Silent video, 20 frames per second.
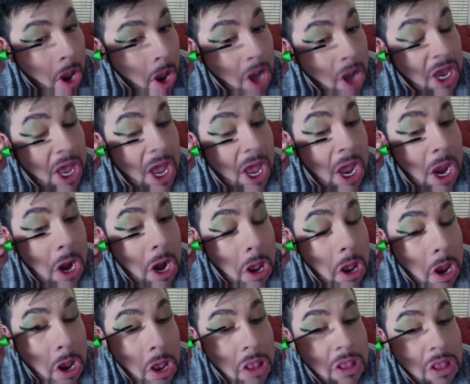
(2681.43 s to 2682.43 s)
I can't.
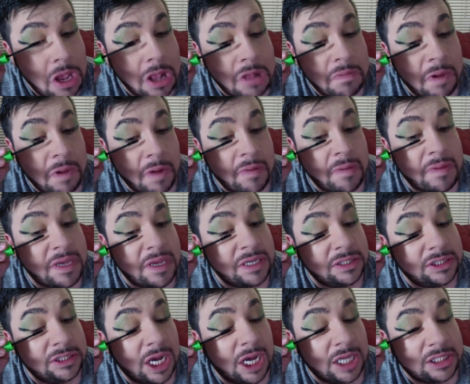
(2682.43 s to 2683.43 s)
The only problem
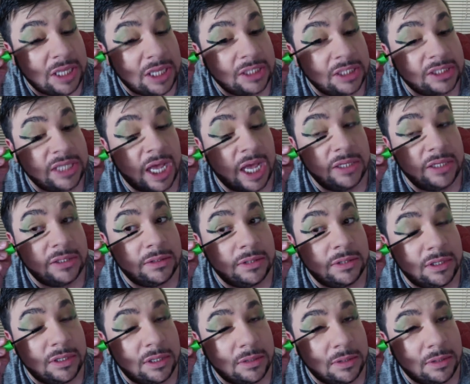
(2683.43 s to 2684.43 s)
is, Charles, I just can't do
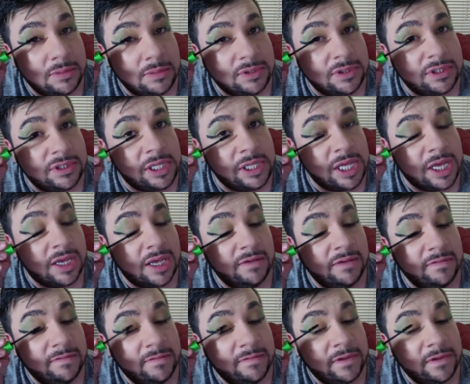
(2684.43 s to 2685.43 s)
anything while I'm doing the
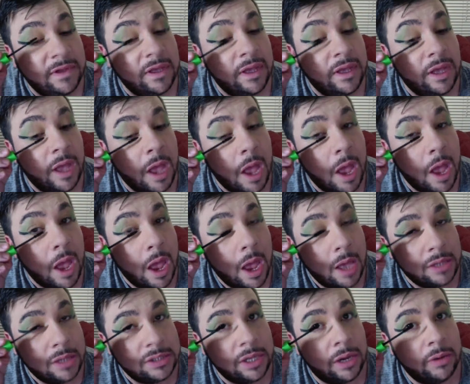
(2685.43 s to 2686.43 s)
live.
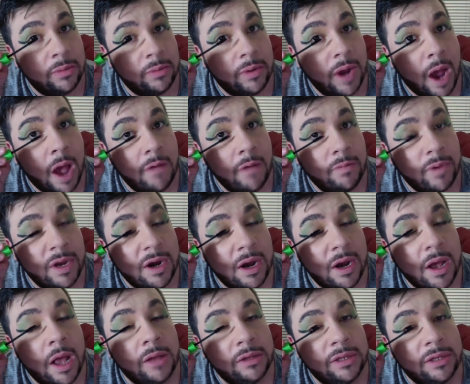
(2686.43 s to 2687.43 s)
So
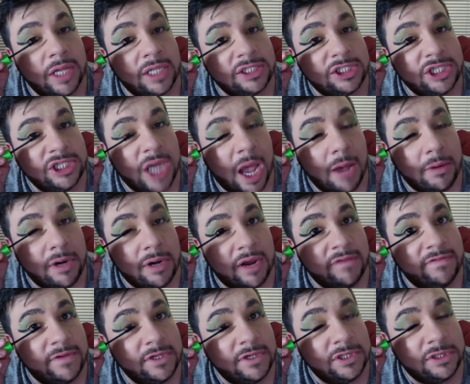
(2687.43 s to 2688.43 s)
let's chat when
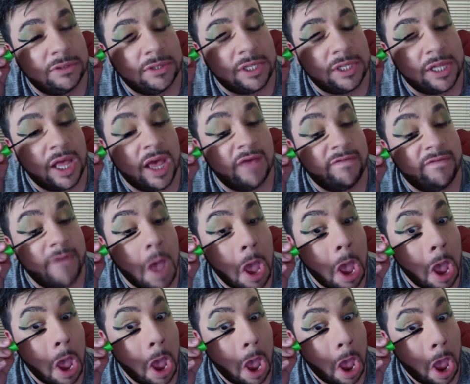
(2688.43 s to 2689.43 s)
I finish doing the live.
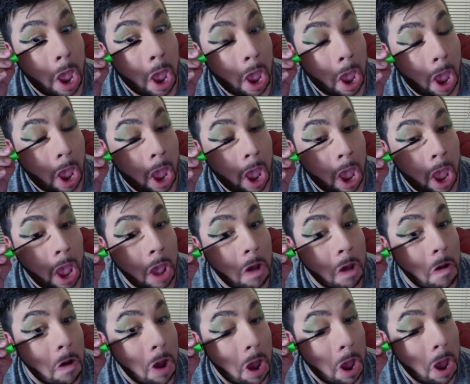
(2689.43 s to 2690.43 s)

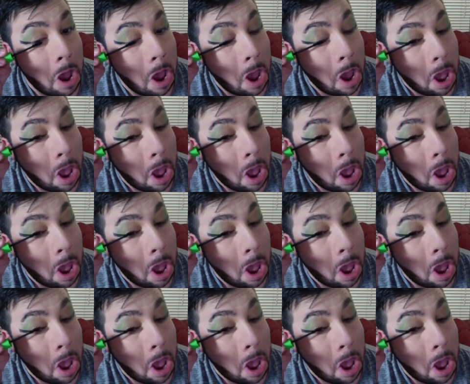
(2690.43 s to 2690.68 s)
Ow.